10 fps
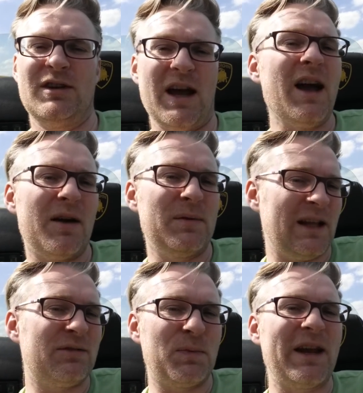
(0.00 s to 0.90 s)
Yeah, but
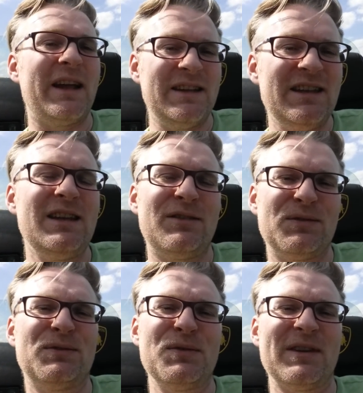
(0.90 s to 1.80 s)
that's what I need
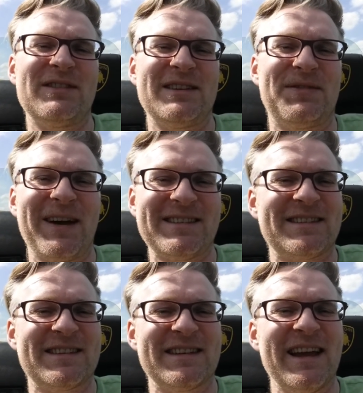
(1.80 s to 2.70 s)
to do as an
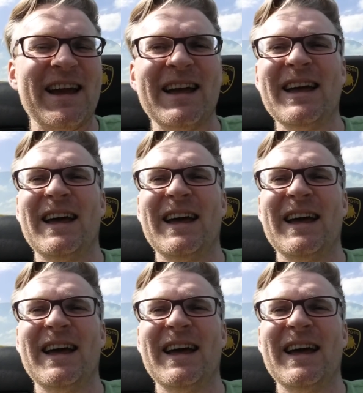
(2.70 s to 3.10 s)
investor.